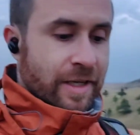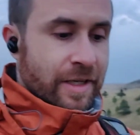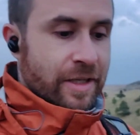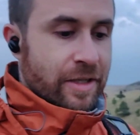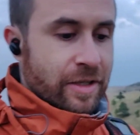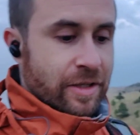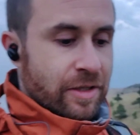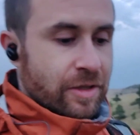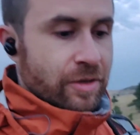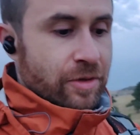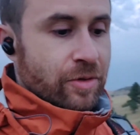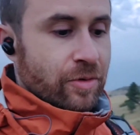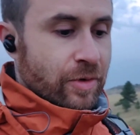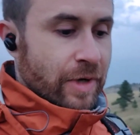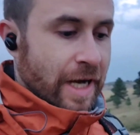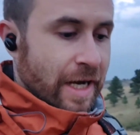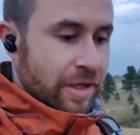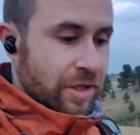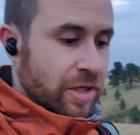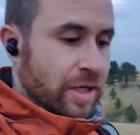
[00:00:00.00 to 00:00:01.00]
You
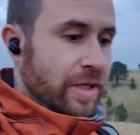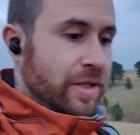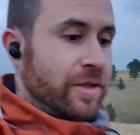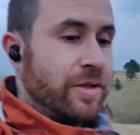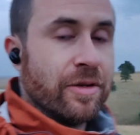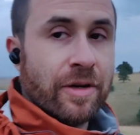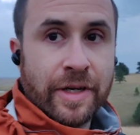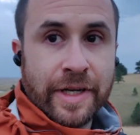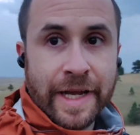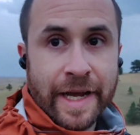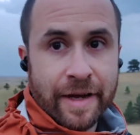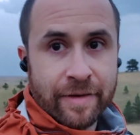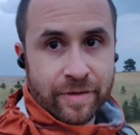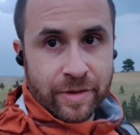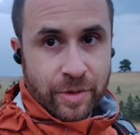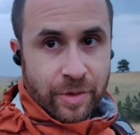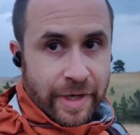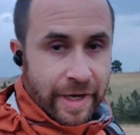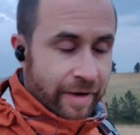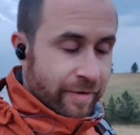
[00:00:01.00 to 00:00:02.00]
actually don't have
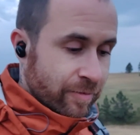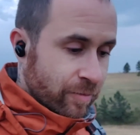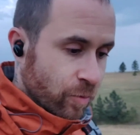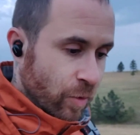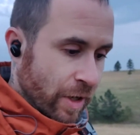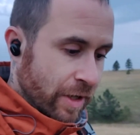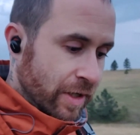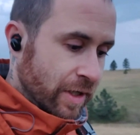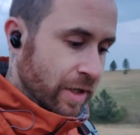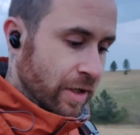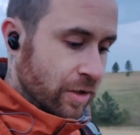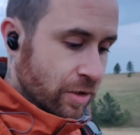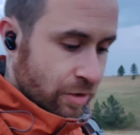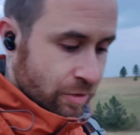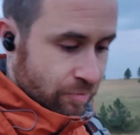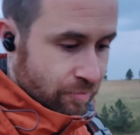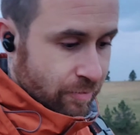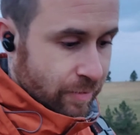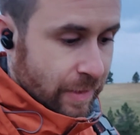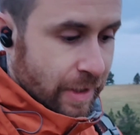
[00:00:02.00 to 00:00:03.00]
to have one
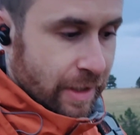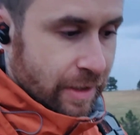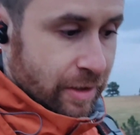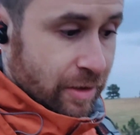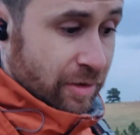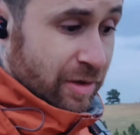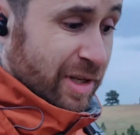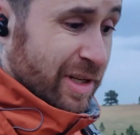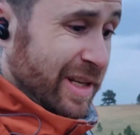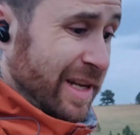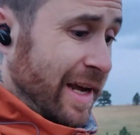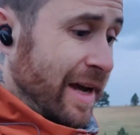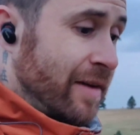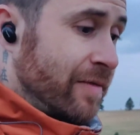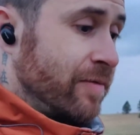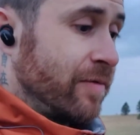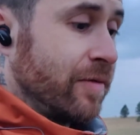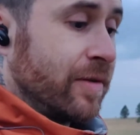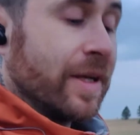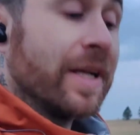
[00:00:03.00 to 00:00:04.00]
niche, and you can
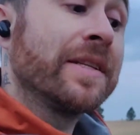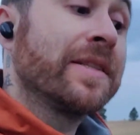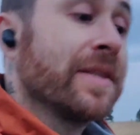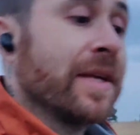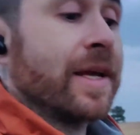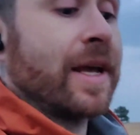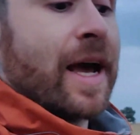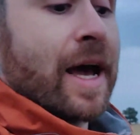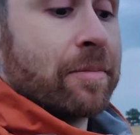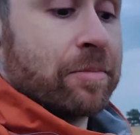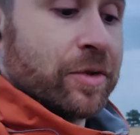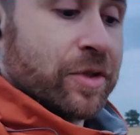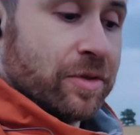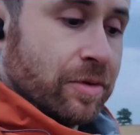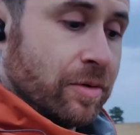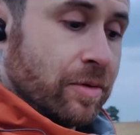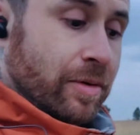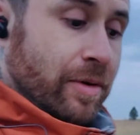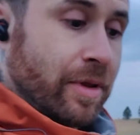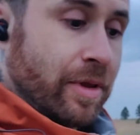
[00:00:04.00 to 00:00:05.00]
have, let's say, up
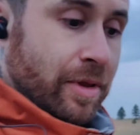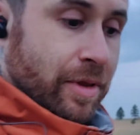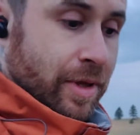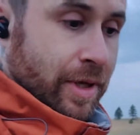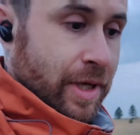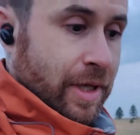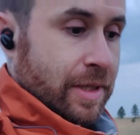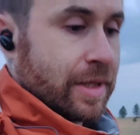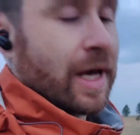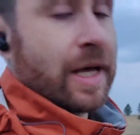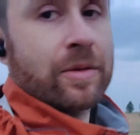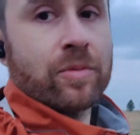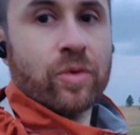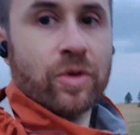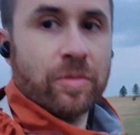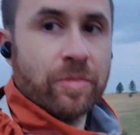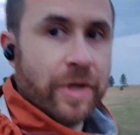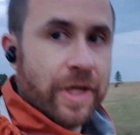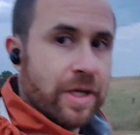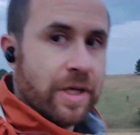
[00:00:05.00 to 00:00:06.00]
to 3. That
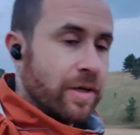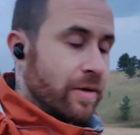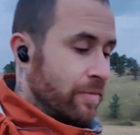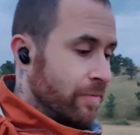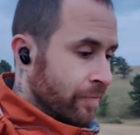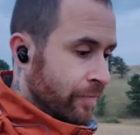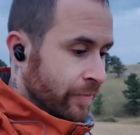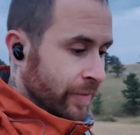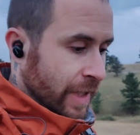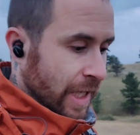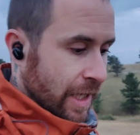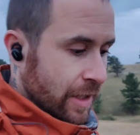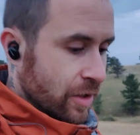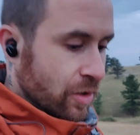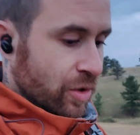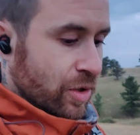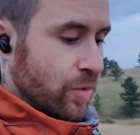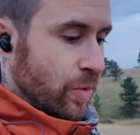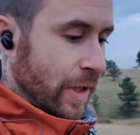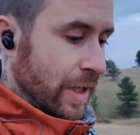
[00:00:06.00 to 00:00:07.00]
would be a
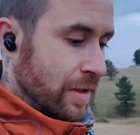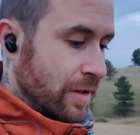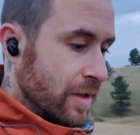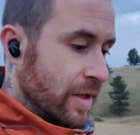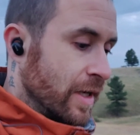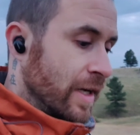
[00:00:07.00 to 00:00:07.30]
good one.